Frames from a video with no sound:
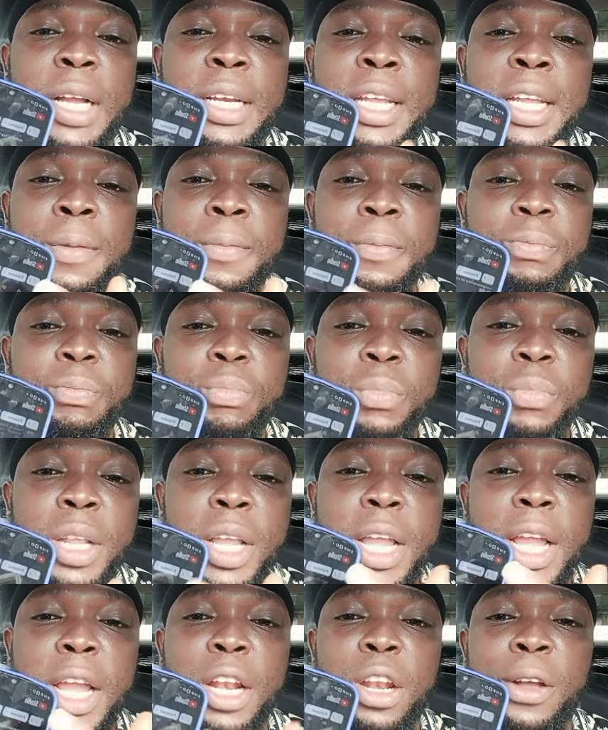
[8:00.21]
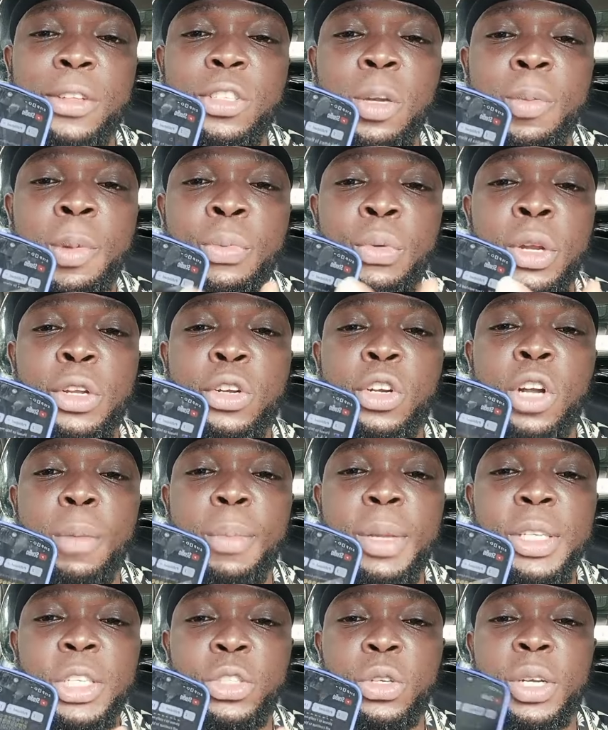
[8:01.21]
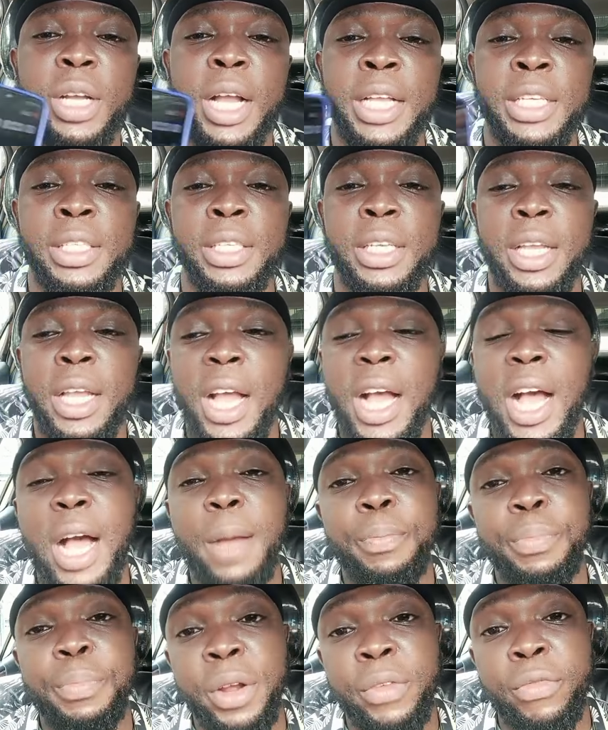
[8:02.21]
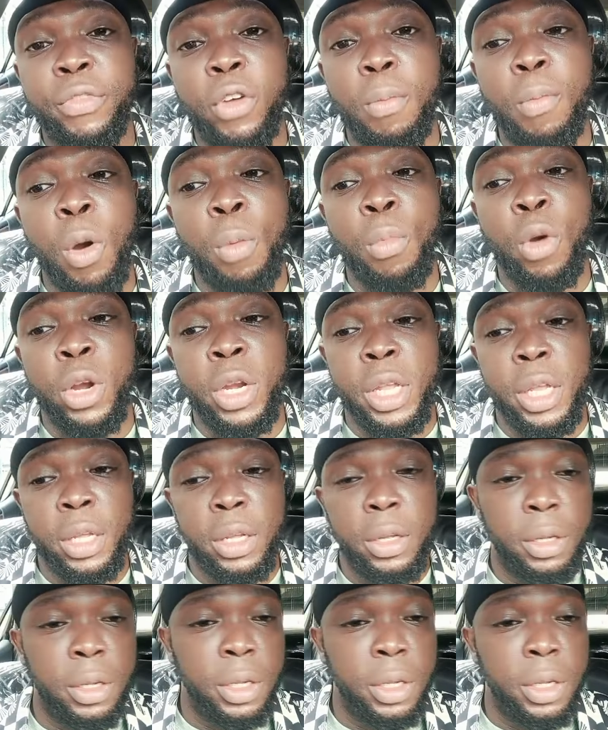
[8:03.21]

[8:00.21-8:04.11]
at them a lot of people on the comment section guys i pray for more money